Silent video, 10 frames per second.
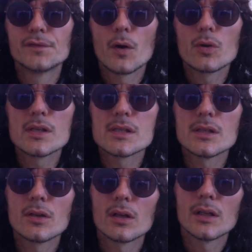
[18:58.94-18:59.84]

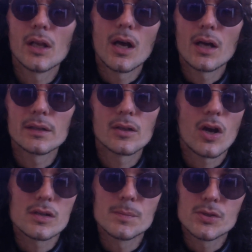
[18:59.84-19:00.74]
Focusing on a lot of
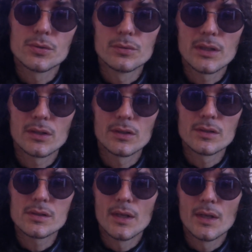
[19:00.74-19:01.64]

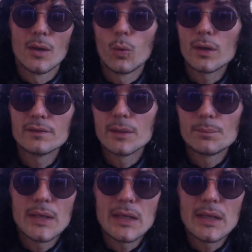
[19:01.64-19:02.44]
cosmeceuticals, one of them